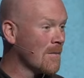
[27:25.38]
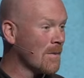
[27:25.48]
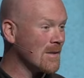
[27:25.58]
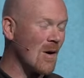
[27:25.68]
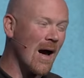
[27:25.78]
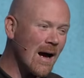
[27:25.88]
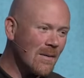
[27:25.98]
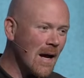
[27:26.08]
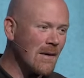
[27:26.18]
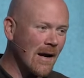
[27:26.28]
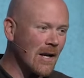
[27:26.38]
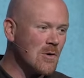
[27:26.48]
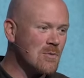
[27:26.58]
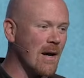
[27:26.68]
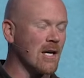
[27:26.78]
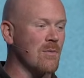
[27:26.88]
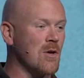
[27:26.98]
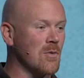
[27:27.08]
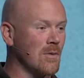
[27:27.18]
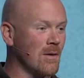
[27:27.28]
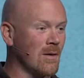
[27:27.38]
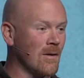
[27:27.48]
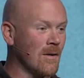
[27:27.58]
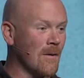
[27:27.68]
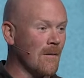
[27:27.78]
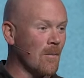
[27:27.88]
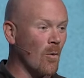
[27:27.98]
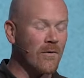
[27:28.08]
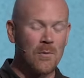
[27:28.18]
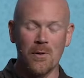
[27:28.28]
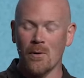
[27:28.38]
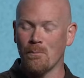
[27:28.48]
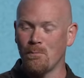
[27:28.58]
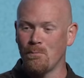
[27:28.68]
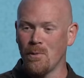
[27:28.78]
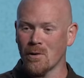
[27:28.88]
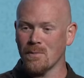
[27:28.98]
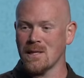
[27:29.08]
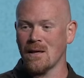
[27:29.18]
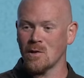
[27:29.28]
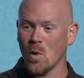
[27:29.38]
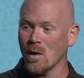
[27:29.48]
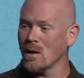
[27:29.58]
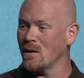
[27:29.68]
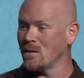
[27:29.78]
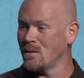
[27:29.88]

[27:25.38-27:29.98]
You say, ah, I, I got to use my commute. What if you put a book beside the toilet?